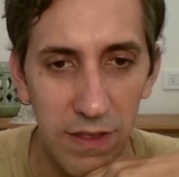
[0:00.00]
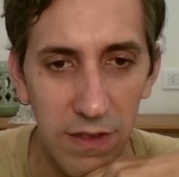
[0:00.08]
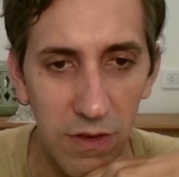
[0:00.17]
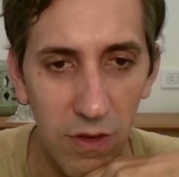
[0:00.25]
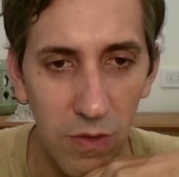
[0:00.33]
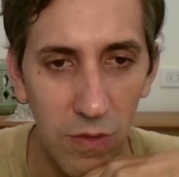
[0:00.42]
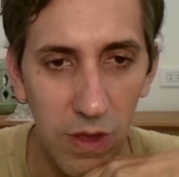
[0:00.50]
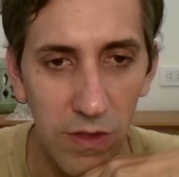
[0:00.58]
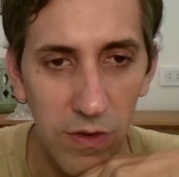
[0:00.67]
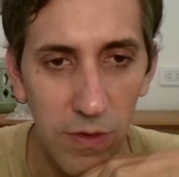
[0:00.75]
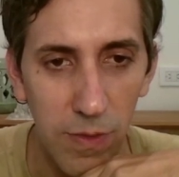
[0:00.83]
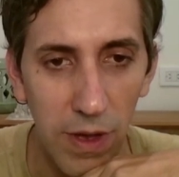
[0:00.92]
No
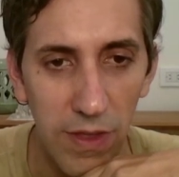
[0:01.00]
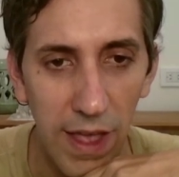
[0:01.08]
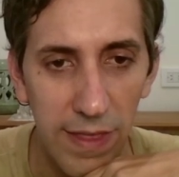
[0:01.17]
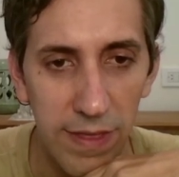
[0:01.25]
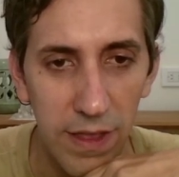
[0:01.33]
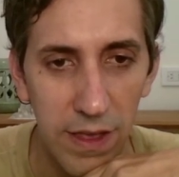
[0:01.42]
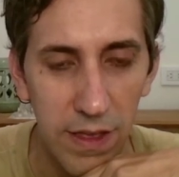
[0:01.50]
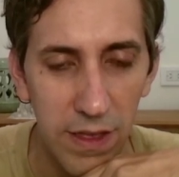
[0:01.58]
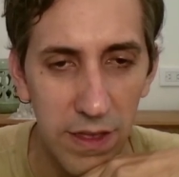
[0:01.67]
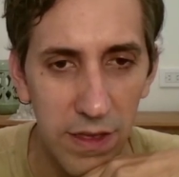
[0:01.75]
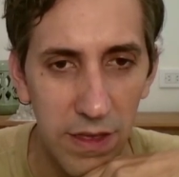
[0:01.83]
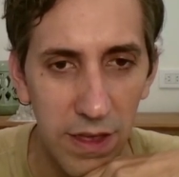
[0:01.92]
question about that.
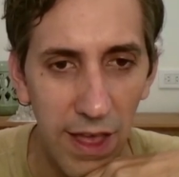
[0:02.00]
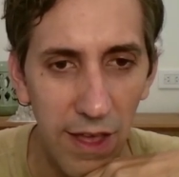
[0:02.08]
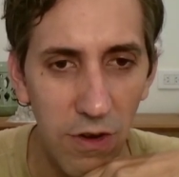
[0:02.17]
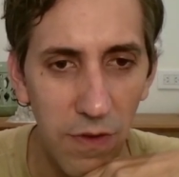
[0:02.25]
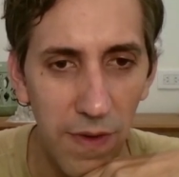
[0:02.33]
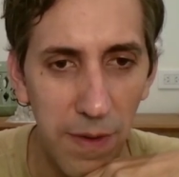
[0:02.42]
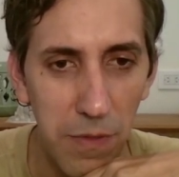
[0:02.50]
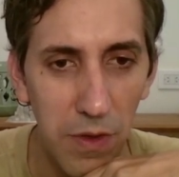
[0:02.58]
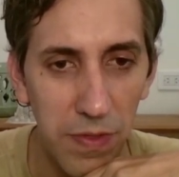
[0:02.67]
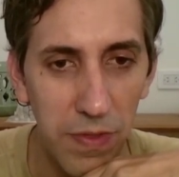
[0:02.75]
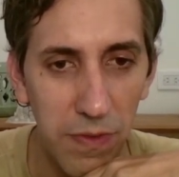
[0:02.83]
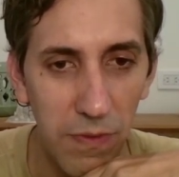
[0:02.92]
I don't know if I'm
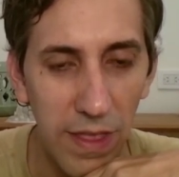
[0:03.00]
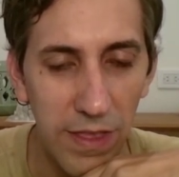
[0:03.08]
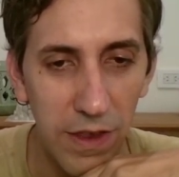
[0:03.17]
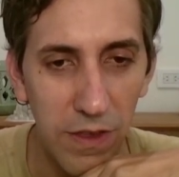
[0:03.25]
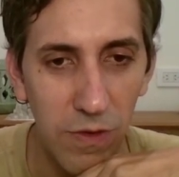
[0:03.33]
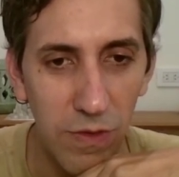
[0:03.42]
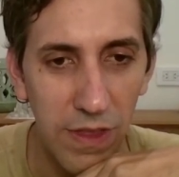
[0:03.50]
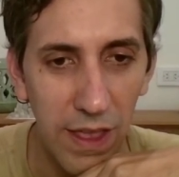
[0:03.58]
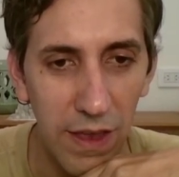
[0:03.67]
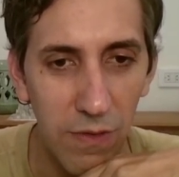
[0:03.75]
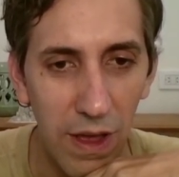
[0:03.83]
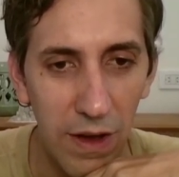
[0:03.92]
not threatening to
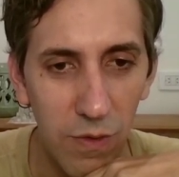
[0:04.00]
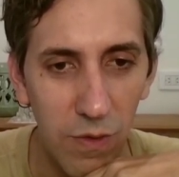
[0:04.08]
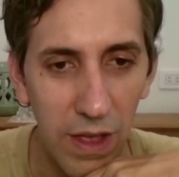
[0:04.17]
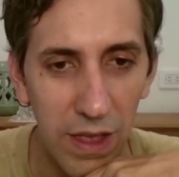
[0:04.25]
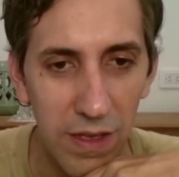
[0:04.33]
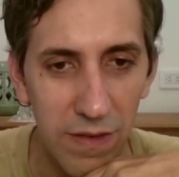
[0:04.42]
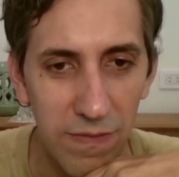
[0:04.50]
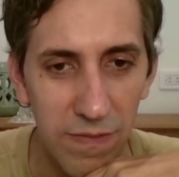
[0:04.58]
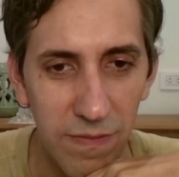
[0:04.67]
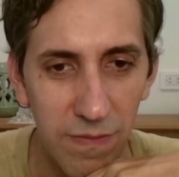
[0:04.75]
take right away